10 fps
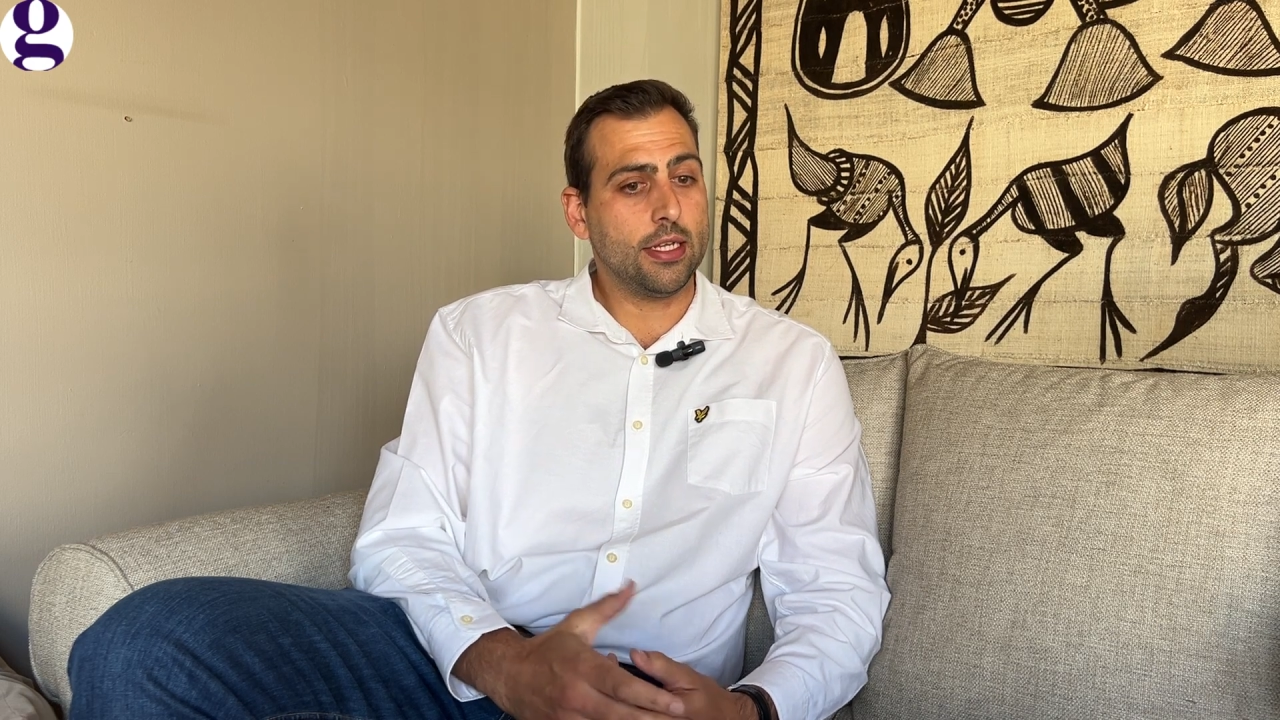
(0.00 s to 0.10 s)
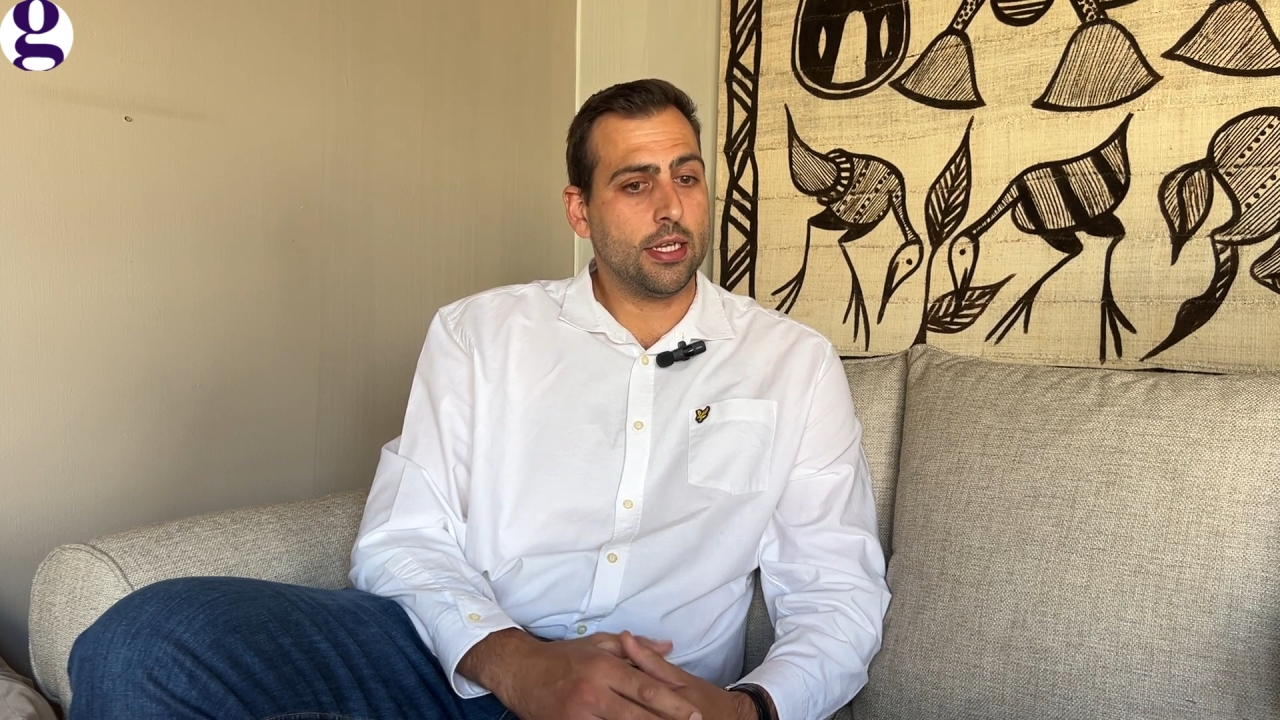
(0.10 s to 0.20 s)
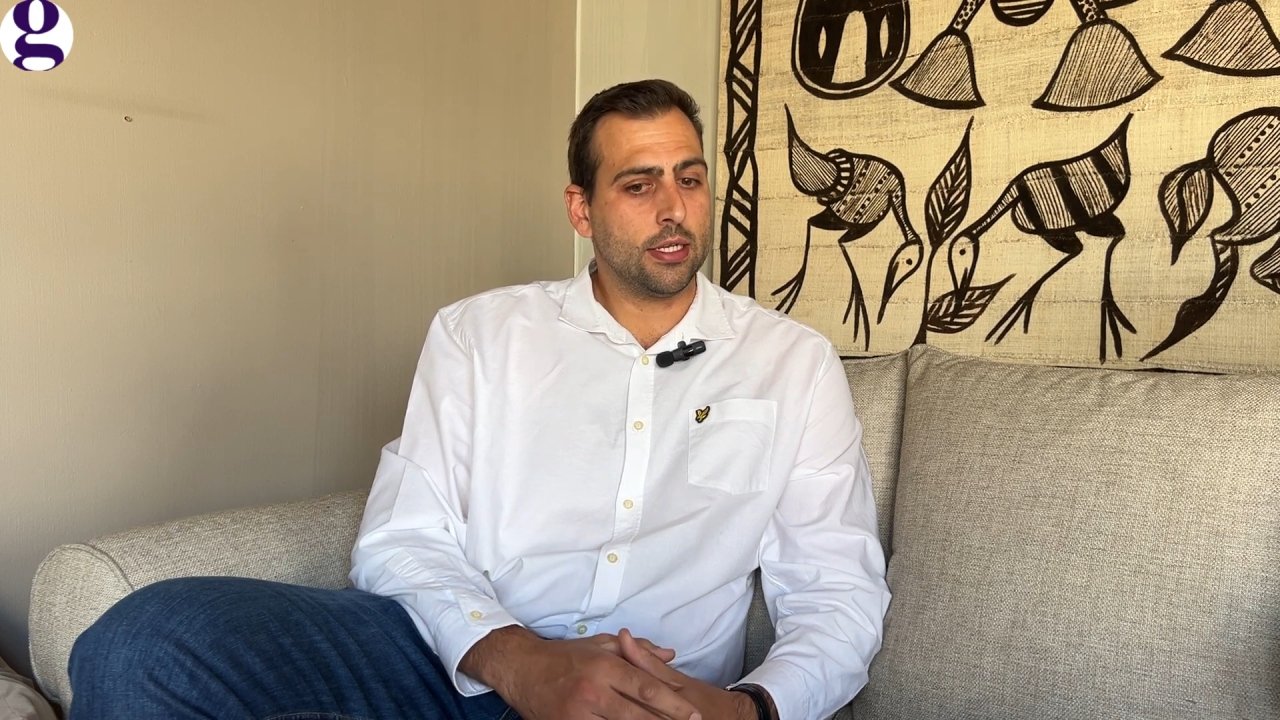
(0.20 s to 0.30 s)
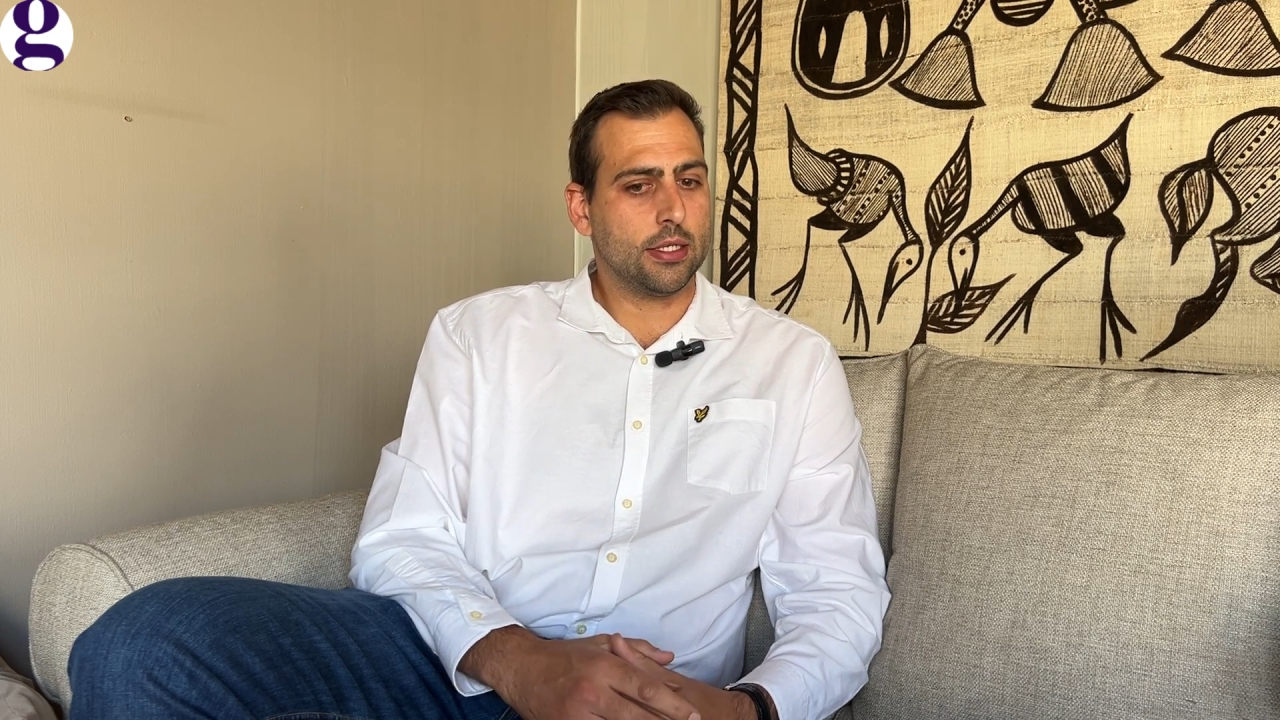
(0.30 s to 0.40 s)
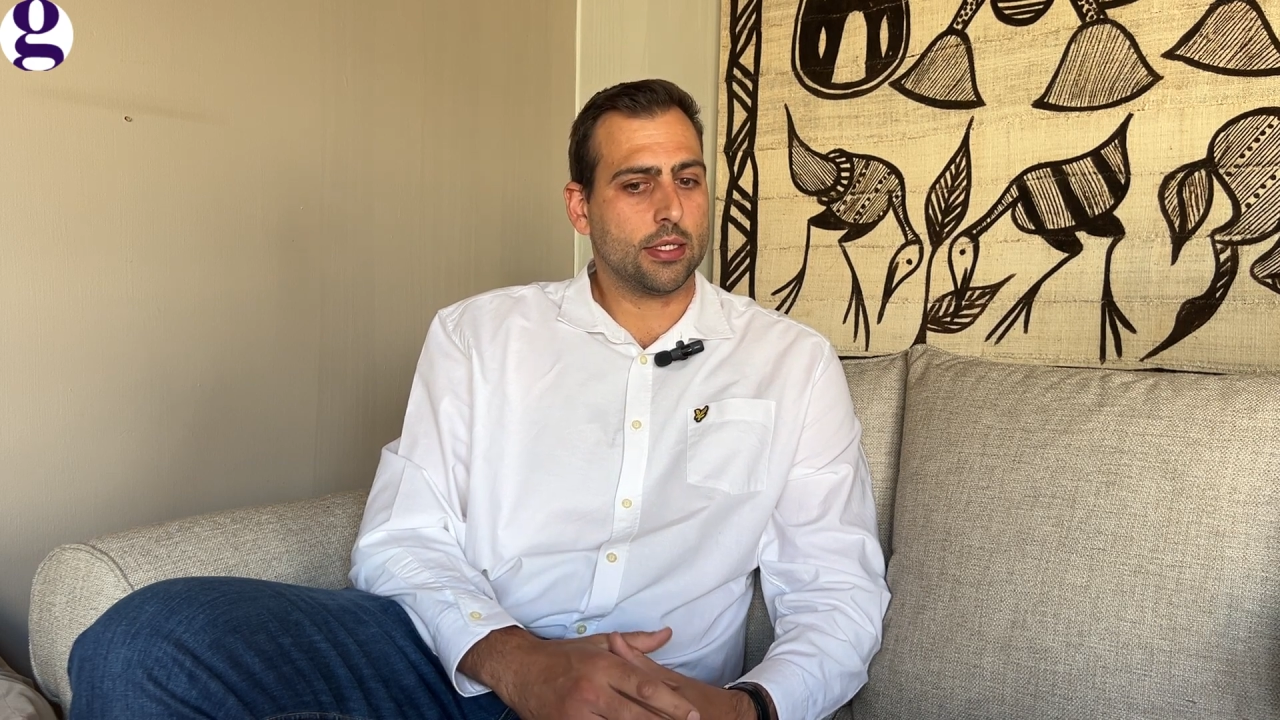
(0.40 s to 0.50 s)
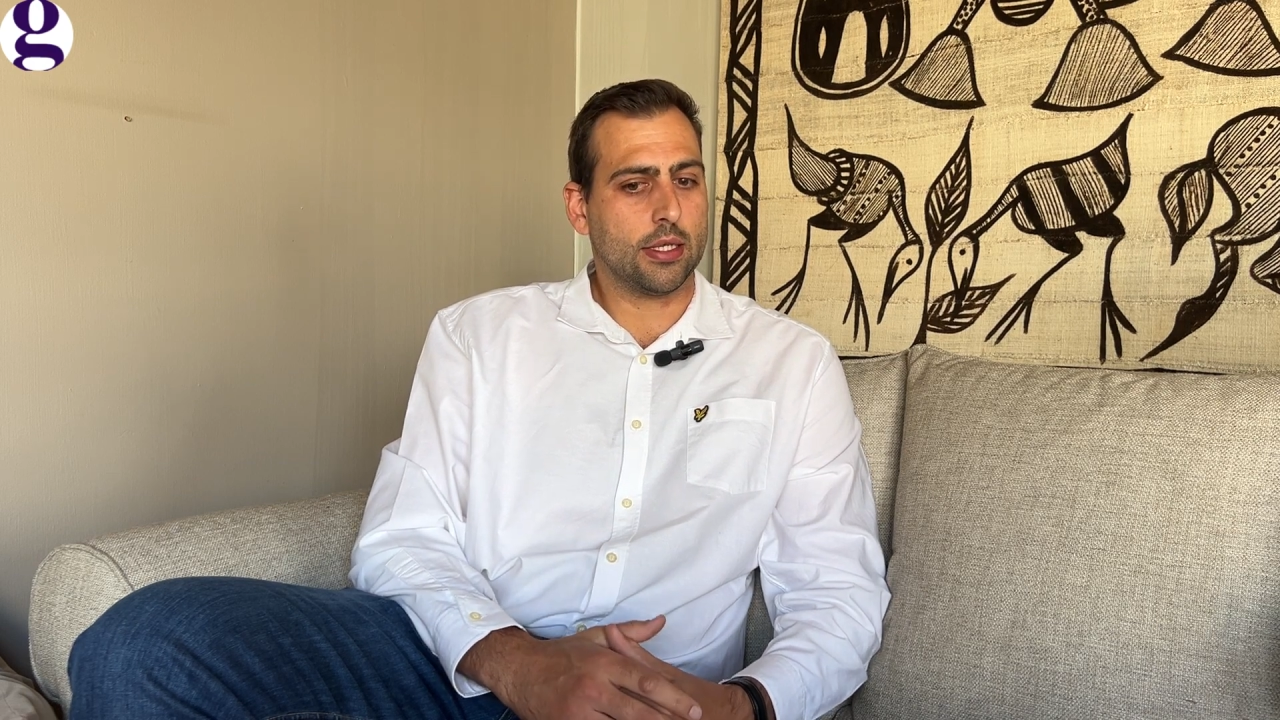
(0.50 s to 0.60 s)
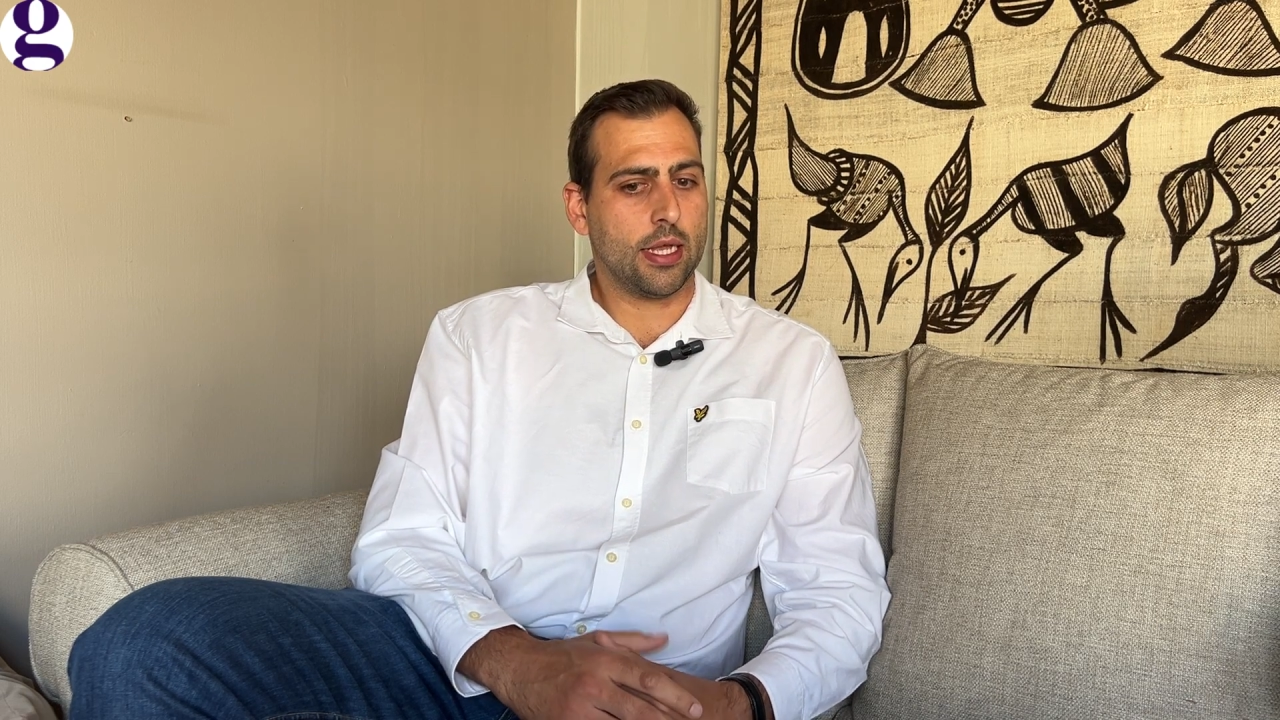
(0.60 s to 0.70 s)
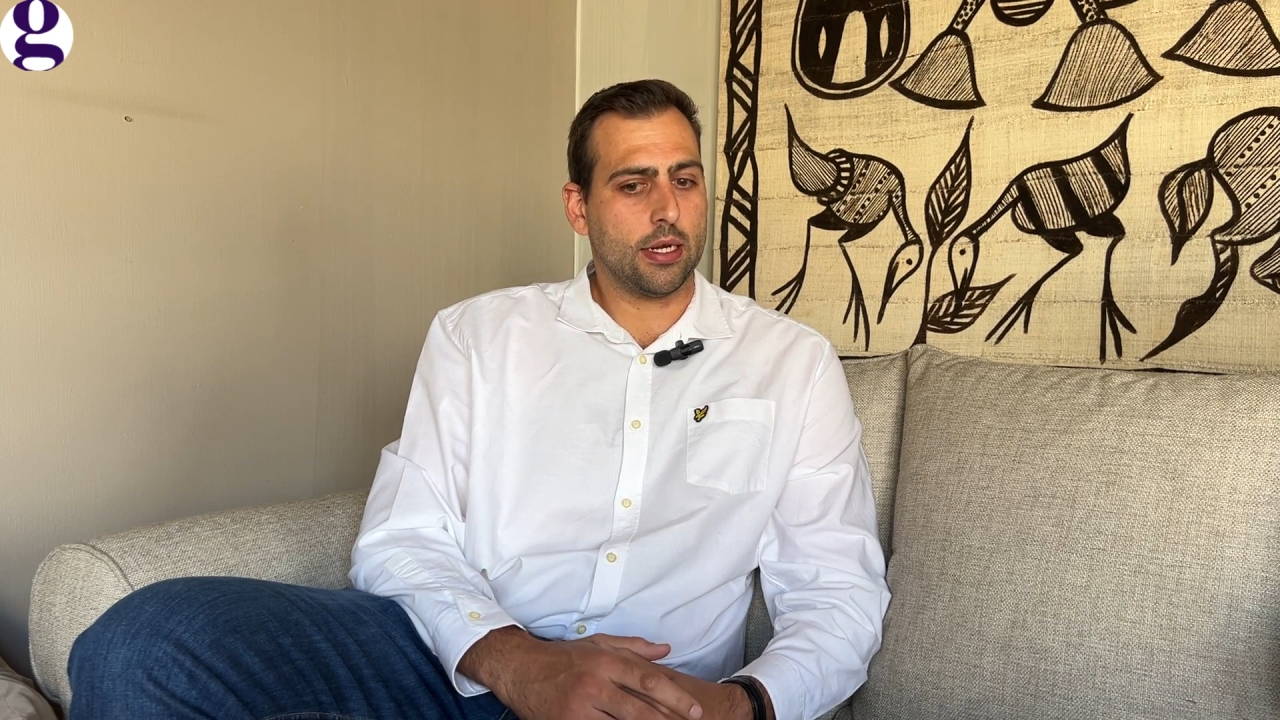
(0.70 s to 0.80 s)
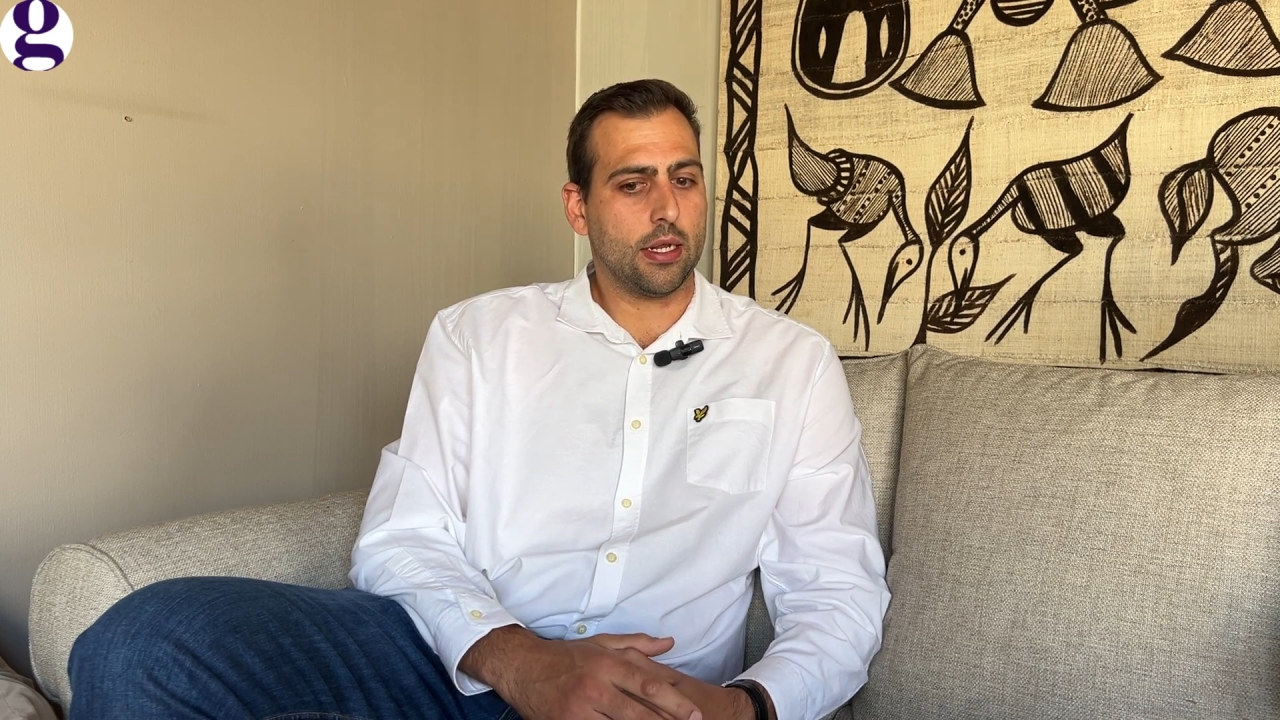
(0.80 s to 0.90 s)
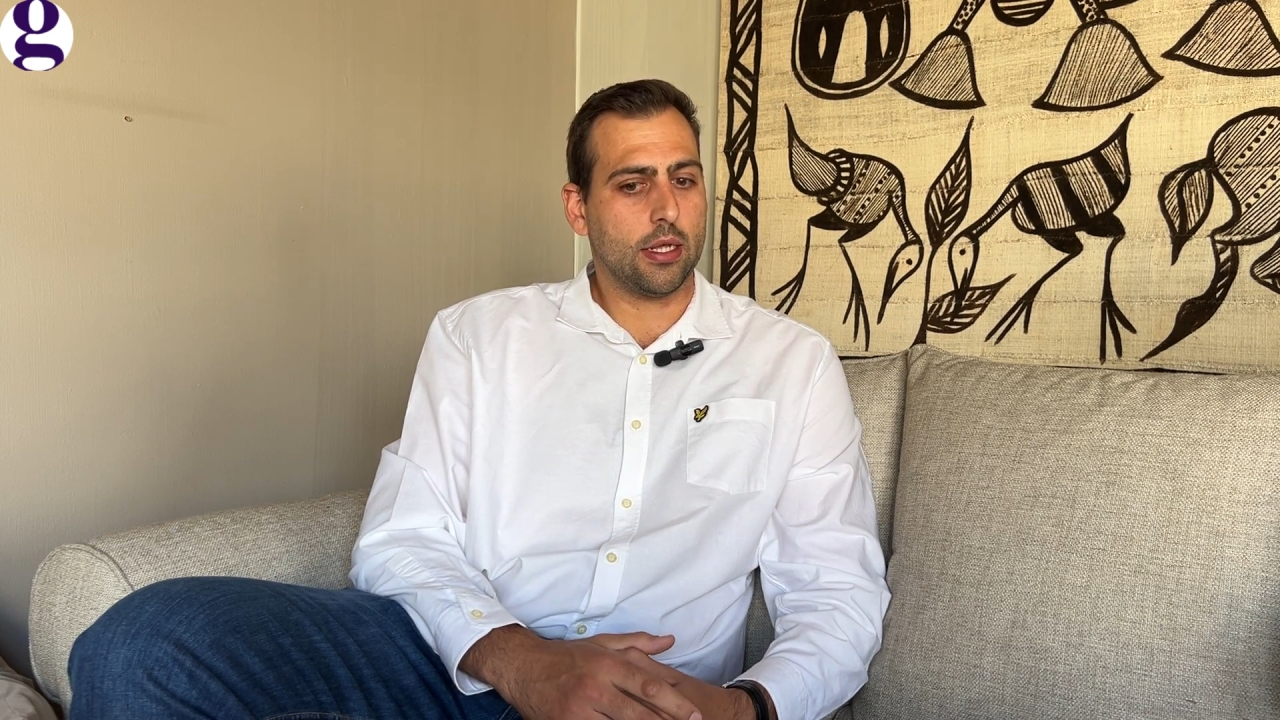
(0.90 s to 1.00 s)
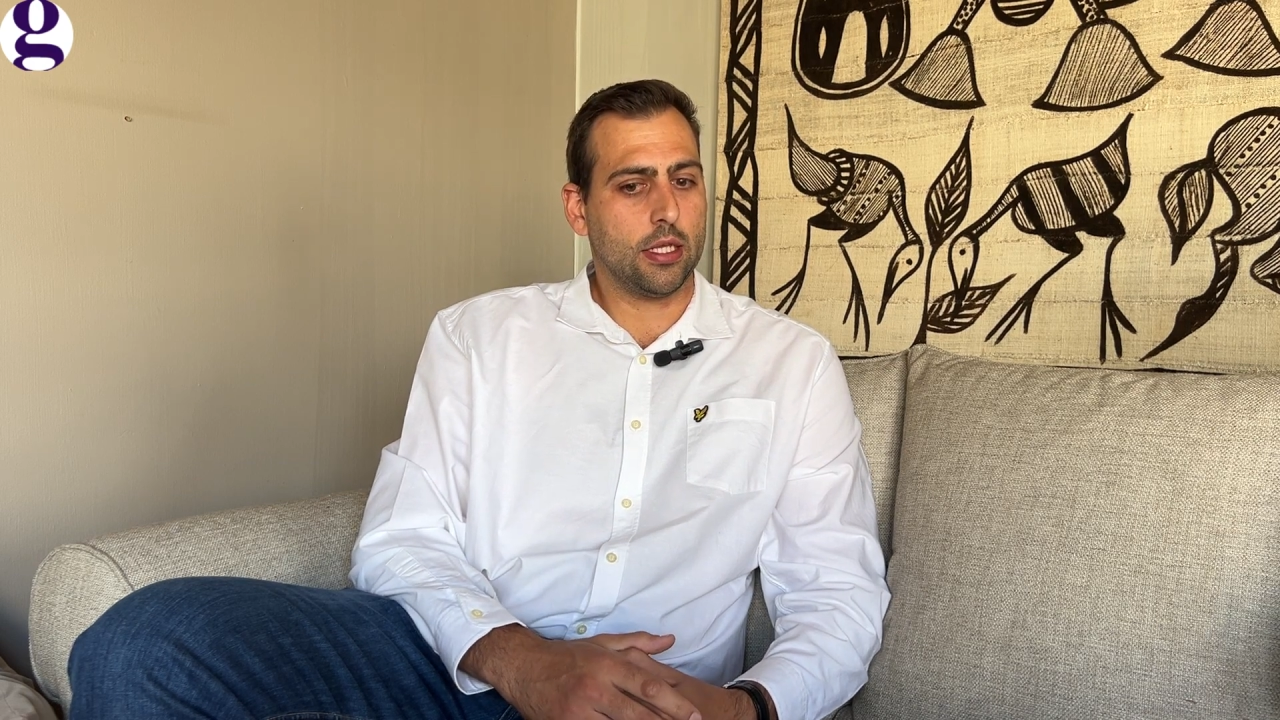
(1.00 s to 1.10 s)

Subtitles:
is that